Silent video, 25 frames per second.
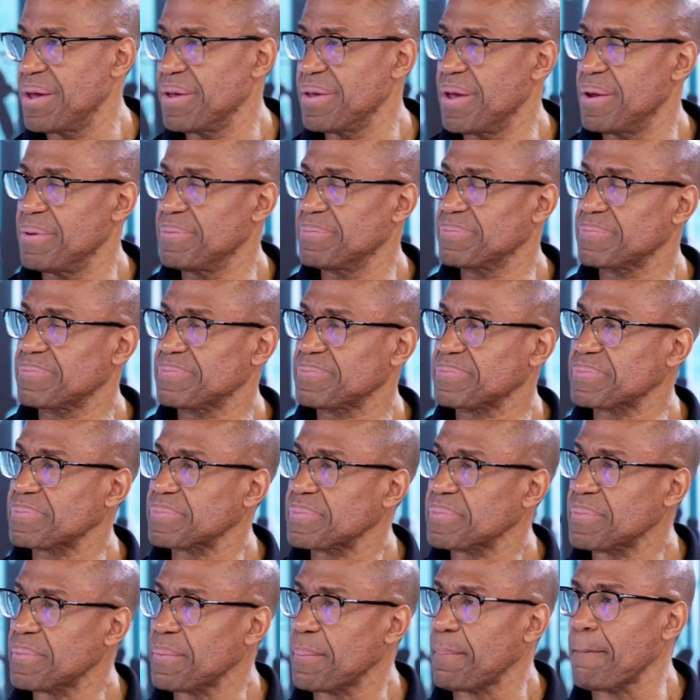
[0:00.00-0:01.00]
agree.
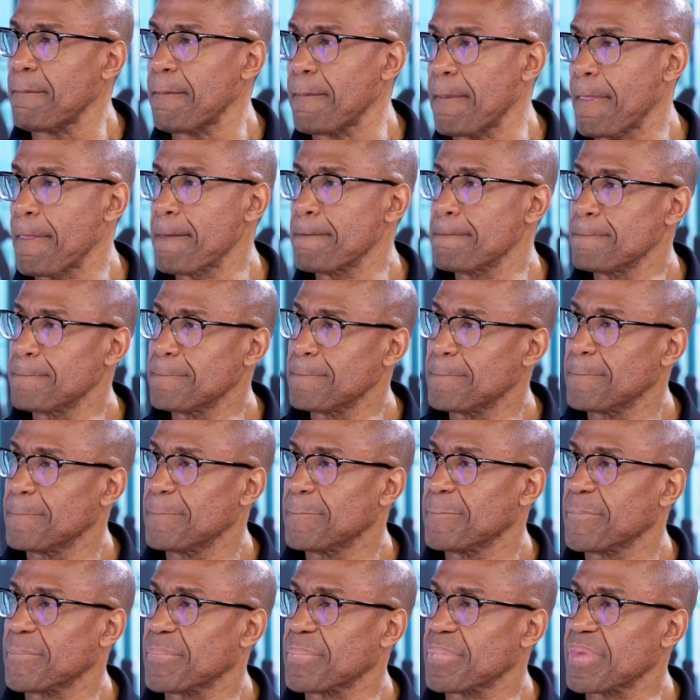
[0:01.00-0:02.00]
And just
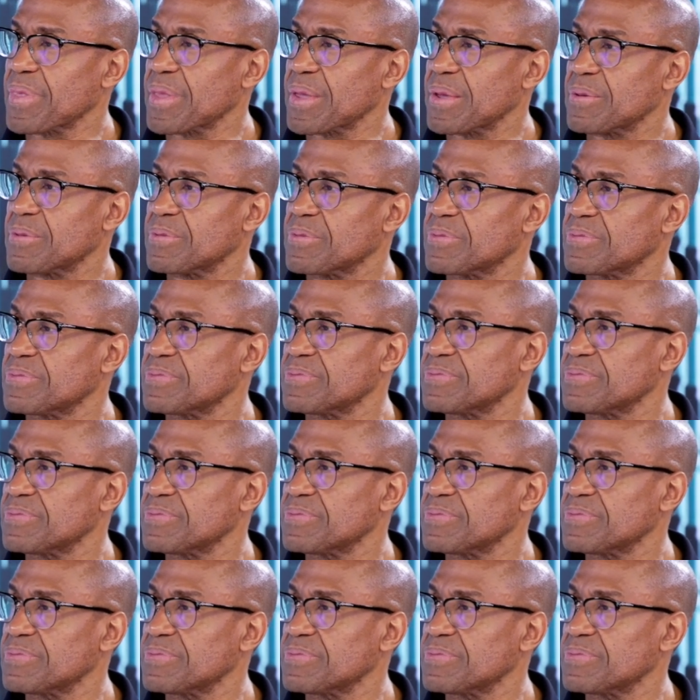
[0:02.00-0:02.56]
being